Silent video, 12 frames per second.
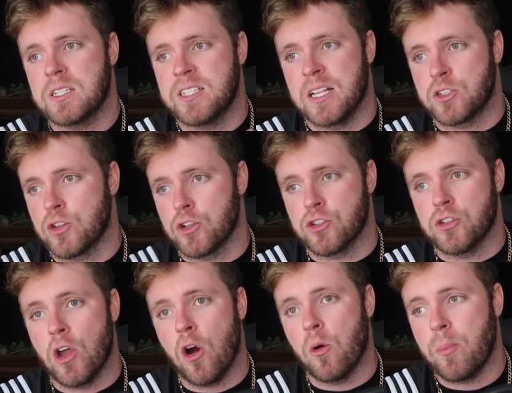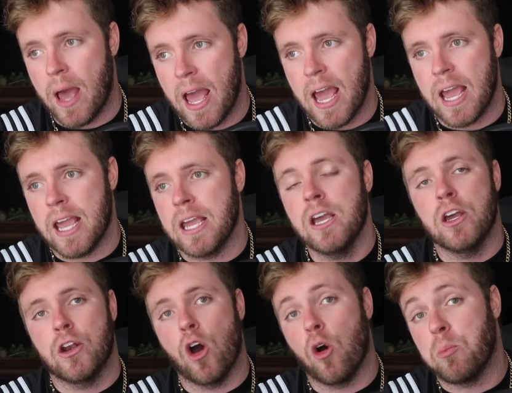Since there's no pay,
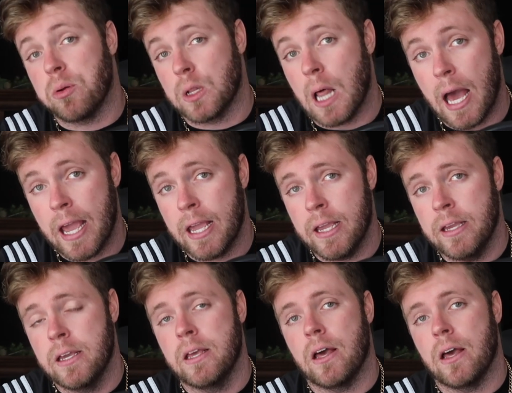no play,